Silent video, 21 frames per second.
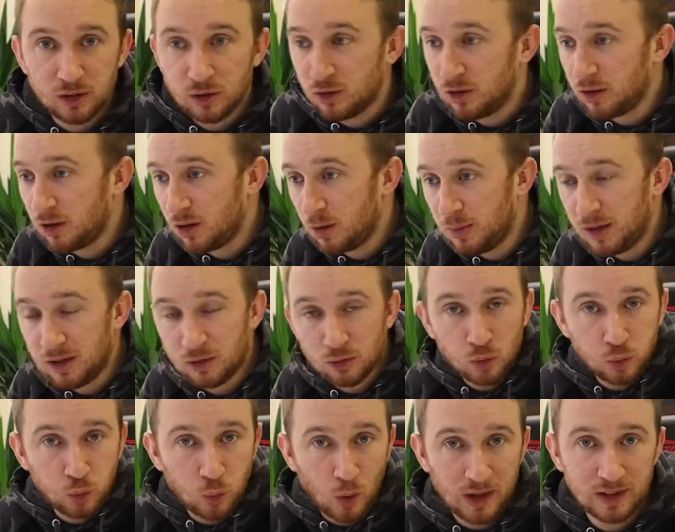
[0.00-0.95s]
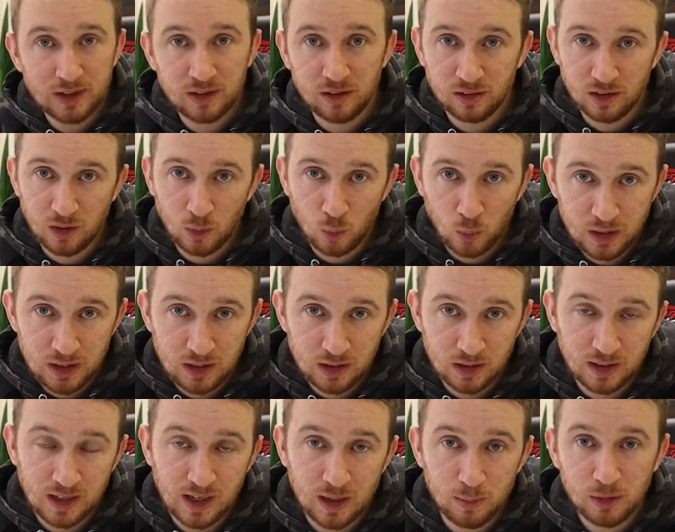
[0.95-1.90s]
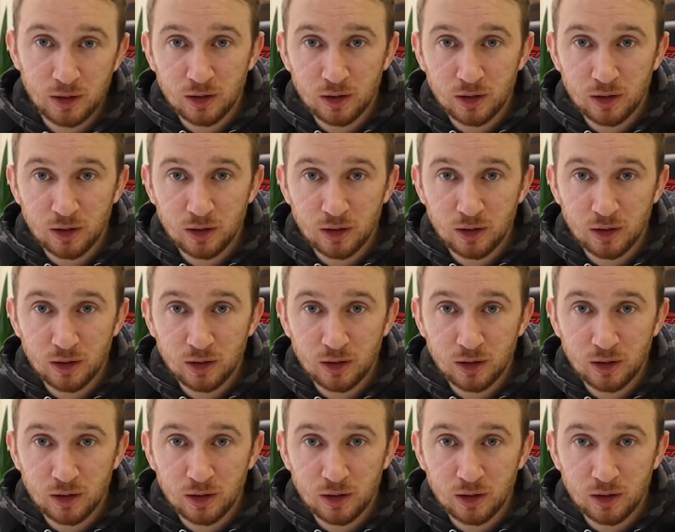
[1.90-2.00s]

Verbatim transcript: It's only going to be twice a week, okay?